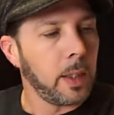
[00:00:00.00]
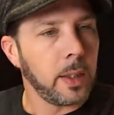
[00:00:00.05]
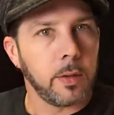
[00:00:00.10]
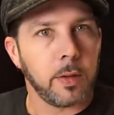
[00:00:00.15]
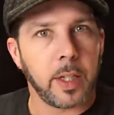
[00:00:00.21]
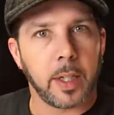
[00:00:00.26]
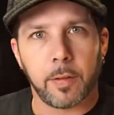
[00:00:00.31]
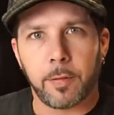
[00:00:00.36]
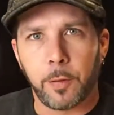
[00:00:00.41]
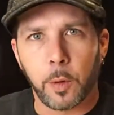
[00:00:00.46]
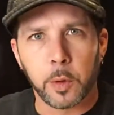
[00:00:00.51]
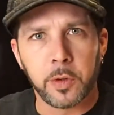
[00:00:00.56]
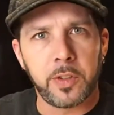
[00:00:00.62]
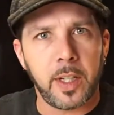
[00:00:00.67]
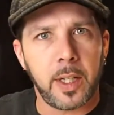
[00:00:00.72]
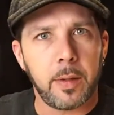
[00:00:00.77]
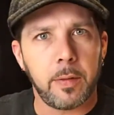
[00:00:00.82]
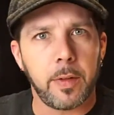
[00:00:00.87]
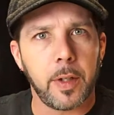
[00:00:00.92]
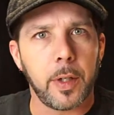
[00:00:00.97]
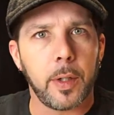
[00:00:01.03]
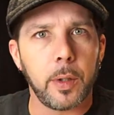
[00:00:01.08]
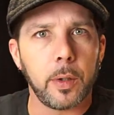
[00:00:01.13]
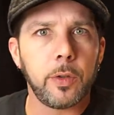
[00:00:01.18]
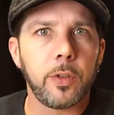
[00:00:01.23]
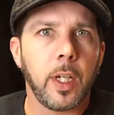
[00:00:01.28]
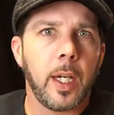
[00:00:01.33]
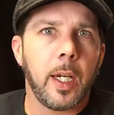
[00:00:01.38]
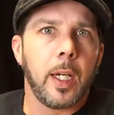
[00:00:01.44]
You got a full set of
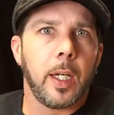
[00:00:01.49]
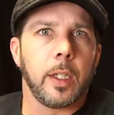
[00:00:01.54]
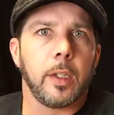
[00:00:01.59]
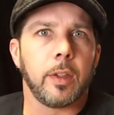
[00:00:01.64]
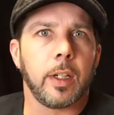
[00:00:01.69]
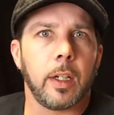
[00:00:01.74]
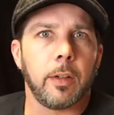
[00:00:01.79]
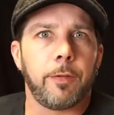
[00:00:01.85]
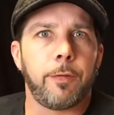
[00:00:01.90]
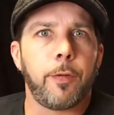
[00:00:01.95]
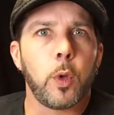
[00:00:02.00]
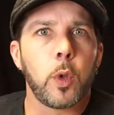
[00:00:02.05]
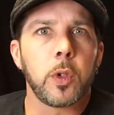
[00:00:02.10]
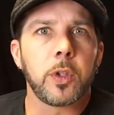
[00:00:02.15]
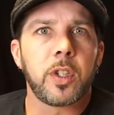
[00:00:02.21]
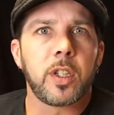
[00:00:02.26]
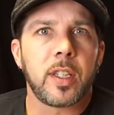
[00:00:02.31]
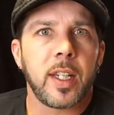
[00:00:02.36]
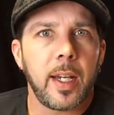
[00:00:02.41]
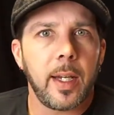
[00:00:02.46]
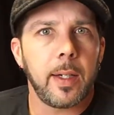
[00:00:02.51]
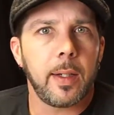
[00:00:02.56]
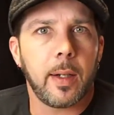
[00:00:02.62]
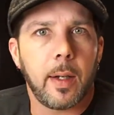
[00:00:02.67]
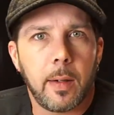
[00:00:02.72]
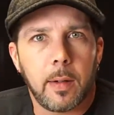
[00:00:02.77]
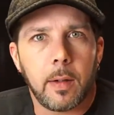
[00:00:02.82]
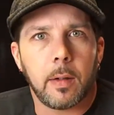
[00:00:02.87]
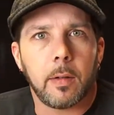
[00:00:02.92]
those. You got a full set
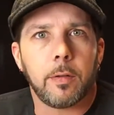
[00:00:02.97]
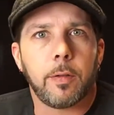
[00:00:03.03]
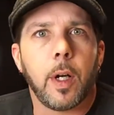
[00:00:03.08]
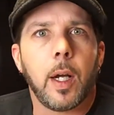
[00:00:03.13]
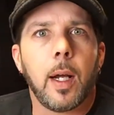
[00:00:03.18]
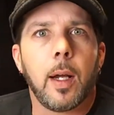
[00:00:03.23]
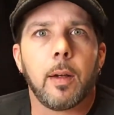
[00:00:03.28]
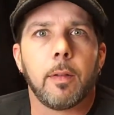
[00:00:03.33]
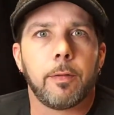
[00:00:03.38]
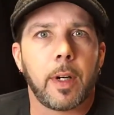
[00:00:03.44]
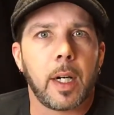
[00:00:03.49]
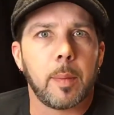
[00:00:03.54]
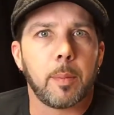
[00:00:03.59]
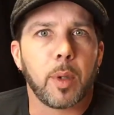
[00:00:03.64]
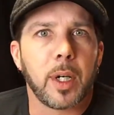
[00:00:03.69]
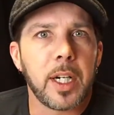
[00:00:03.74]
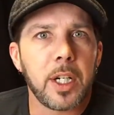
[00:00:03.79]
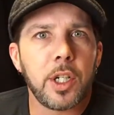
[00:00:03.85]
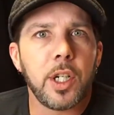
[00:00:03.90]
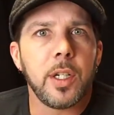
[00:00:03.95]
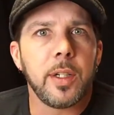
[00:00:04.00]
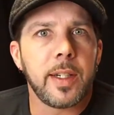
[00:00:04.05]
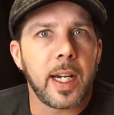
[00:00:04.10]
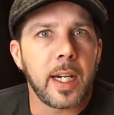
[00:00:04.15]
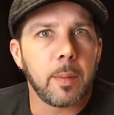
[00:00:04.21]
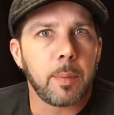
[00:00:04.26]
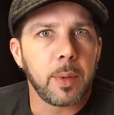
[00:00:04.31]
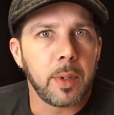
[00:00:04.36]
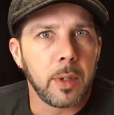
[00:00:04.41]
of vibration
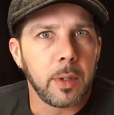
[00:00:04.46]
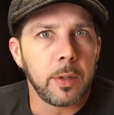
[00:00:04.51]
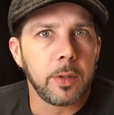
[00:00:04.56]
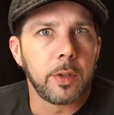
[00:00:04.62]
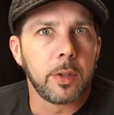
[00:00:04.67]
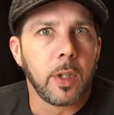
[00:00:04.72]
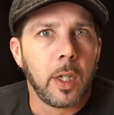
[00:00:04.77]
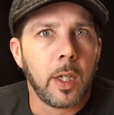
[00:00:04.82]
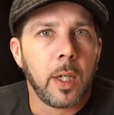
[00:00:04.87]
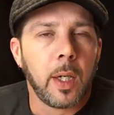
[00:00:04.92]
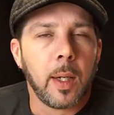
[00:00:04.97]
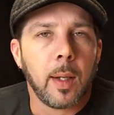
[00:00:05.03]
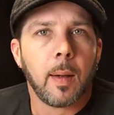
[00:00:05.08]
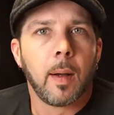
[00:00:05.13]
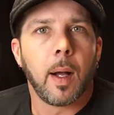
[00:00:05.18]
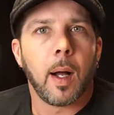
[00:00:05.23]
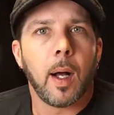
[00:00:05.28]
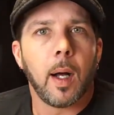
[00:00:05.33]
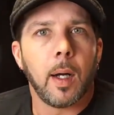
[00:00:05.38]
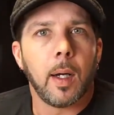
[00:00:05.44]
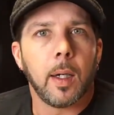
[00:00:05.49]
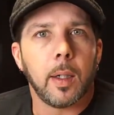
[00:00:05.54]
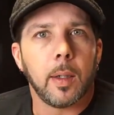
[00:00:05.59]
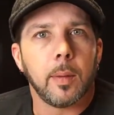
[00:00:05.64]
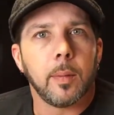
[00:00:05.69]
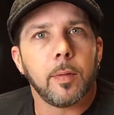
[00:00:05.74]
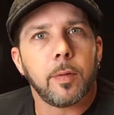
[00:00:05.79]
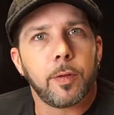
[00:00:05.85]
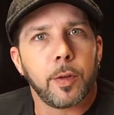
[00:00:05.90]
dampeners
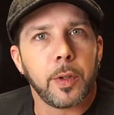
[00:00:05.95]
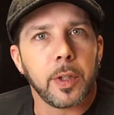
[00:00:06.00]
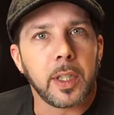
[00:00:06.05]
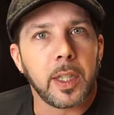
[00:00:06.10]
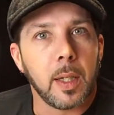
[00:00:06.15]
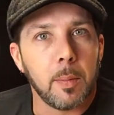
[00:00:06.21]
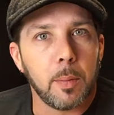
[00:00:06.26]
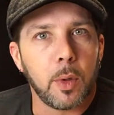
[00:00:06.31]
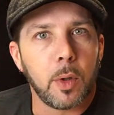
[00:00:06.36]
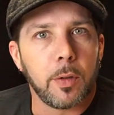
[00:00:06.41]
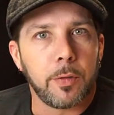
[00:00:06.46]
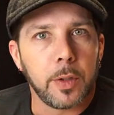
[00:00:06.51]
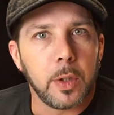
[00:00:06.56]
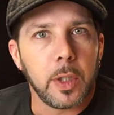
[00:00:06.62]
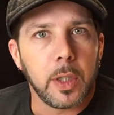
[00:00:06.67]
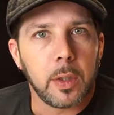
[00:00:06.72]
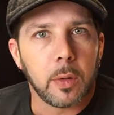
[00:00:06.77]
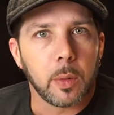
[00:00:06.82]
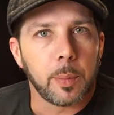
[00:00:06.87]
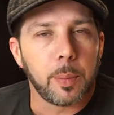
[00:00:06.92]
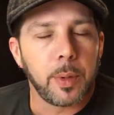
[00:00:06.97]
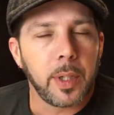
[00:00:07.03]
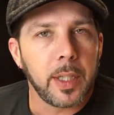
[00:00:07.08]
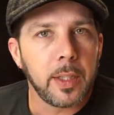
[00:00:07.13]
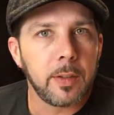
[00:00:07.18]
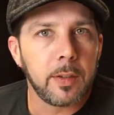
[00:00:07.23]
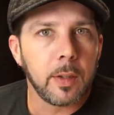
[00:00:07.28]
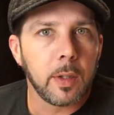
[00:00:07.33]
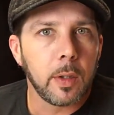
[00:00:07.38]
for the gimbal if you need to
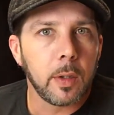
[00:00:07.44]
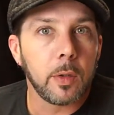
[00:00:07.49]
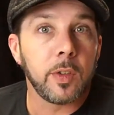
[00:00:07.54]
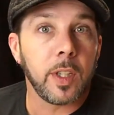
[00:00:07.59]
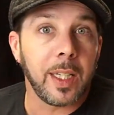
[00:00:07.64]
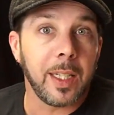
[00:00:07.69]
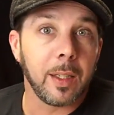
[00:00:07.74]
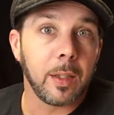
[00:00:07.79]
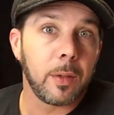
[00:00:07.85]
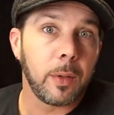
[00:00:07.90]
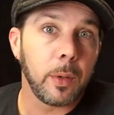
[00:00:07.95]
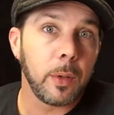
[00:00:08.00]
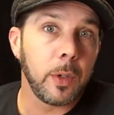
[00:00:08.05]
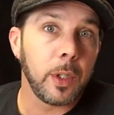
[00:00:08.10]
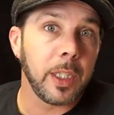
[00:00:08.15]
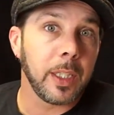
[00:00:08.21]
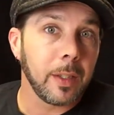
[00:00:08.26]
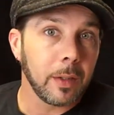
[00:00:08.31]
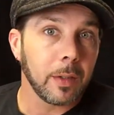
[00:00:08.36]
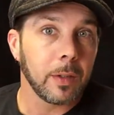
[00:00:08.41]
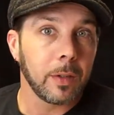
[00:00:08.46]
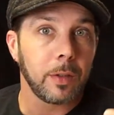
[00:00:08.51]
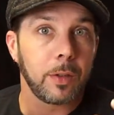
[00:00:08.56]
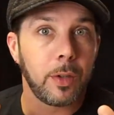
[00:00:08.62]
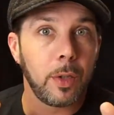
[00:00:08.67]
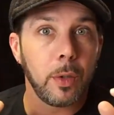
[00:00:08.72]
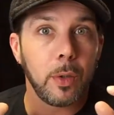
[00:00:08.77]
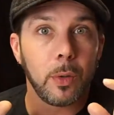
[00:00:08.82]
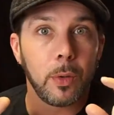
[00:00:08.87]
replace those, including
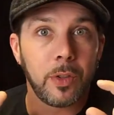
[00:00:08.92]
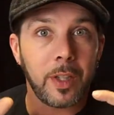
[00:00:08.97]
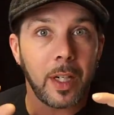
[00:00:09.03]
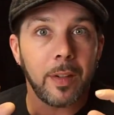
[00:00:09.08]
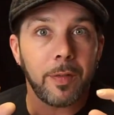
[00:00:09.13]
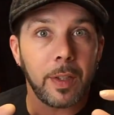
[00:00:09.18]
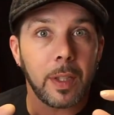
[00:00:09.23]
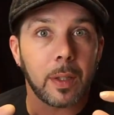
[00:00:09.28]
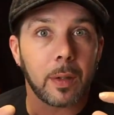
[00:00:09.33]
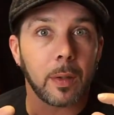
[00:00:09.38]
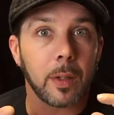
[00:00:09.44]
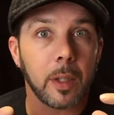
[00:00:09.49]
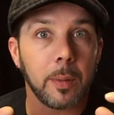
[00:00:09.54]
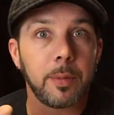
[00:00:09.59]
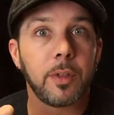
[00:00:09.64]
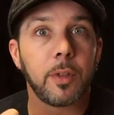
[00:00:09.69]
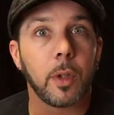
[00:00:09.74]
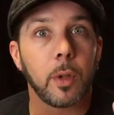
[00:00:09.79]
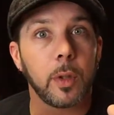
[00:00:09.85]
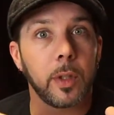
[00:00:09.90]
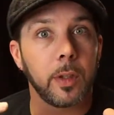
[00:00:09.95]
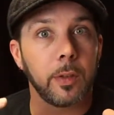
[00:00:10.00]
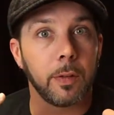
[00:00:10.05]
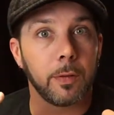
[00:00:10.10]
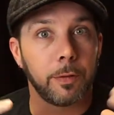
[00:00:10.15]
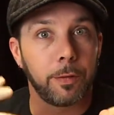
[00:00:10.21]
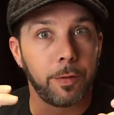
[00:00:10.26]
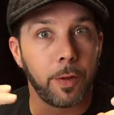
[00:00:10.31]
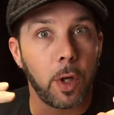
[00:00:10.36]
two safety clips so it
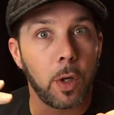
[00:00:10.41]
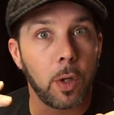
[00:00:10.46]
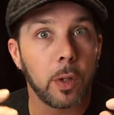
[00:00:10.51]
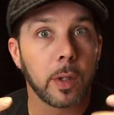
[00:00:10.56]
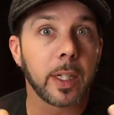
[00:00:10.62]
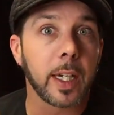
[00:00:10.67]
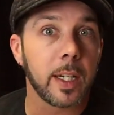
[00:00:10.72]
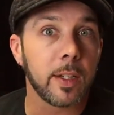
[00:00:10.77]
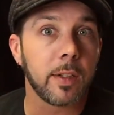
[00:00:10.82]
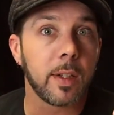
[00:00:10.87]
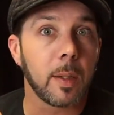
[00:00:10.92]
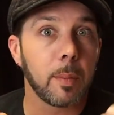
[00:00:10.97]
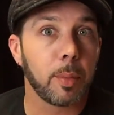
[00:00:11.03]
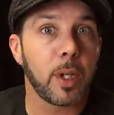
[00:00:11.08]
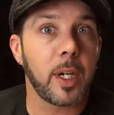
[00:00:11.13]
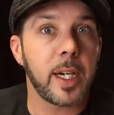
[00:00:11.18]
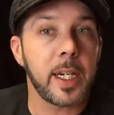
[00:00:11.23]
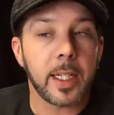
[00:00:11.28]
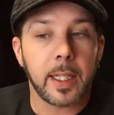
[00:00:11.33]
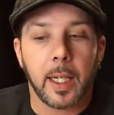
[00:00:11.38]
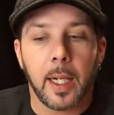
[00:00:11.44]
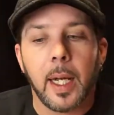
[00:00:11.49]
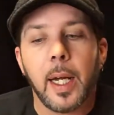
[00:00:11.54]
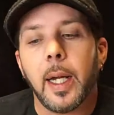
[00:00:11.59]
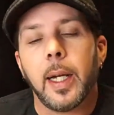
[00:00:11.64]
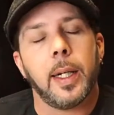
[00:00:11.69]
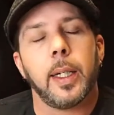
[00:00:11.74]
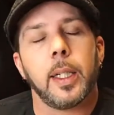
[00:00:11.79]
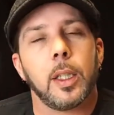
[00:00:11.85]
doesn't fall in case they break.
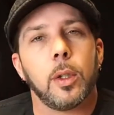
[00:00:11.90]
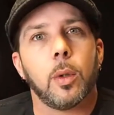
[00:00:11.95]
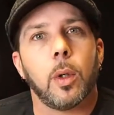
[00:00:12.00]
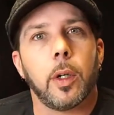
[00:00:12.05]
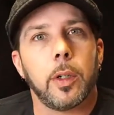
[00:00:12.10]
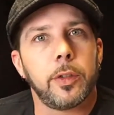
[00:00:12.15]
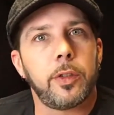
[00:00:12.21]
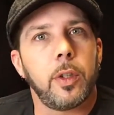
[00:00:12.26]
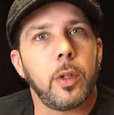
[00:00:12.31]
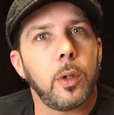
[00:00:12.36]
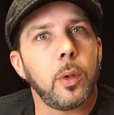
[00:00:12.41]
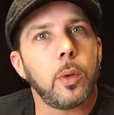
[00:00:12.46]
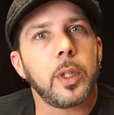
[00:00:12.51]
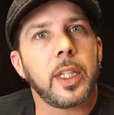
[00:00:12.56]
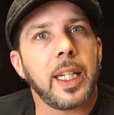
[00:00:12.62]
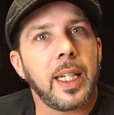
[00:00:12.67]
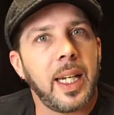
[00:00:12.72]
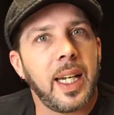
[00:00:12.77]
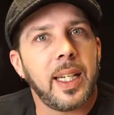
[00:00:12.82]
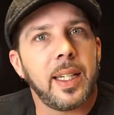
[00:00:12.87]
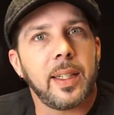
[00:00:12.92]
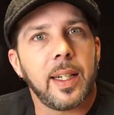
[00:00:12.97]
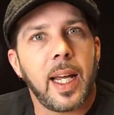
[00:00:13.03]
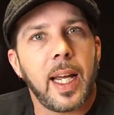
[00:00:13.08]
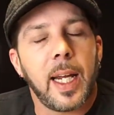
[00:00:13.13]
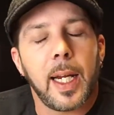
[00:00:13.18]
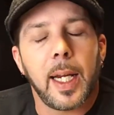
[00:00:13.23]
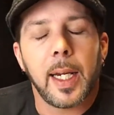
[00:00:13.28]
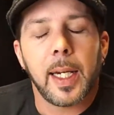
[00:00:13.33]
You also get
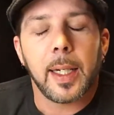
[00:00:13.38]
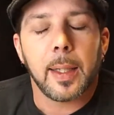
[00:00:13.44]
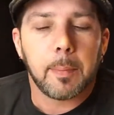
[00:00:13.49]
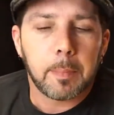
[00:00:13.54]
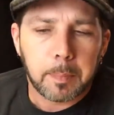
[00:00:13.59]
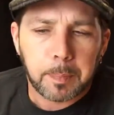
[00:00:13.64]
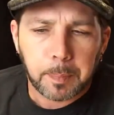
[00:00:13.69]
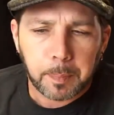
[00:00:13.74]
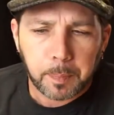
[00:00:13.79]
a